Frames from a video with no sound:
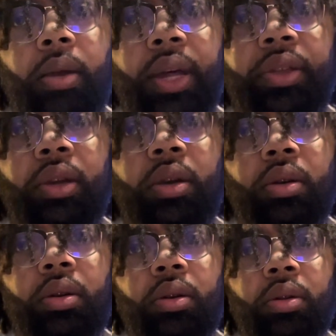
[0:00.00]
I think
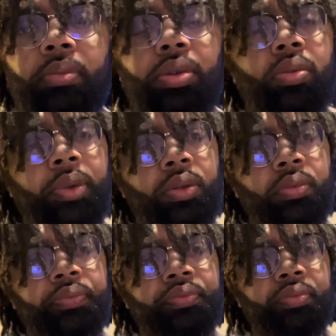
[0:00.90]
Blue
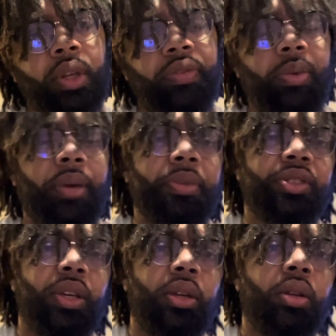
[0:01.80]
Moon, if I'm not
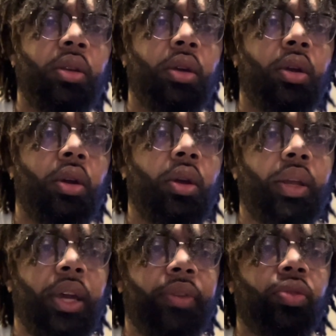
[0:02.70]
mistaken.
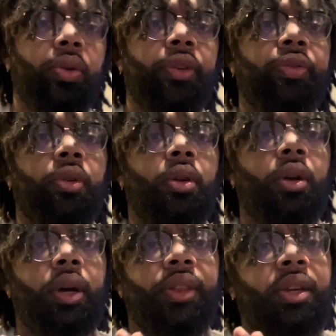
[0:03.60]
They have three different,
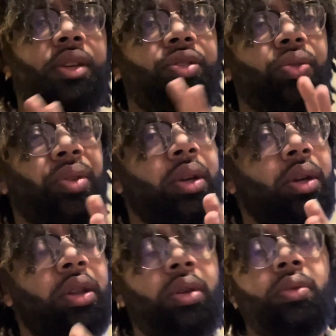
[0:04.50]
I think it's three
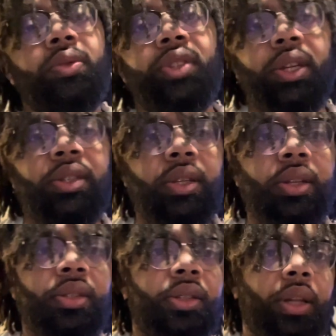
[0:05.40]
clones that's in
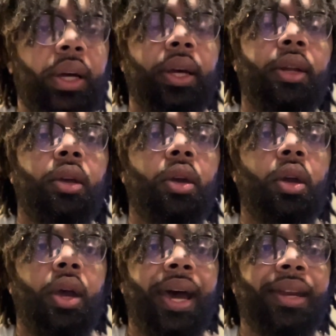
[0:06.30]
this line.
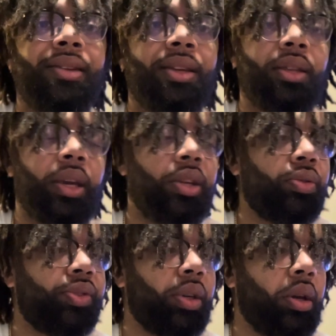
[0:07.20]
I didn't get the
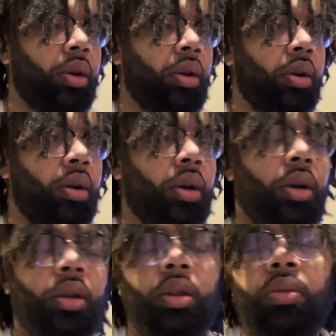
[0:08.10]
Angel's Hair
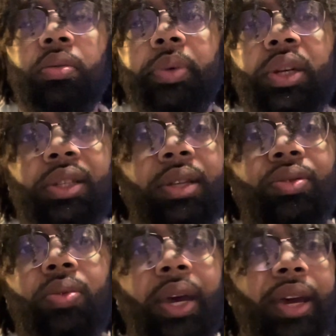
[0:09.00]
clone because I
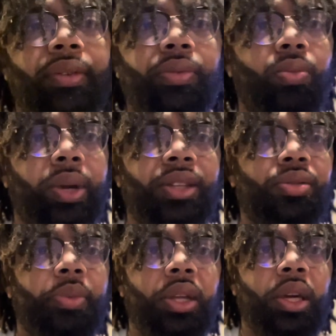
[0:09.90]
do have way
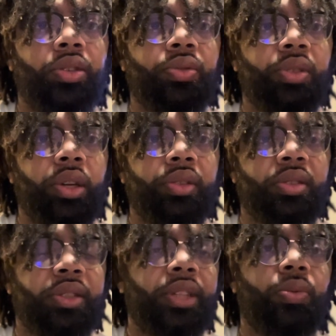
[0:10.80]
too many Angel's Hairs
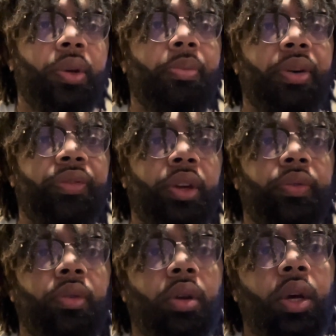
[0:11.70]
because that's one of my
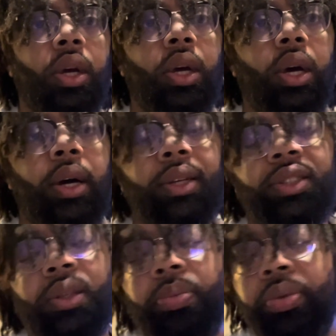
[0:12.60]
favorite scent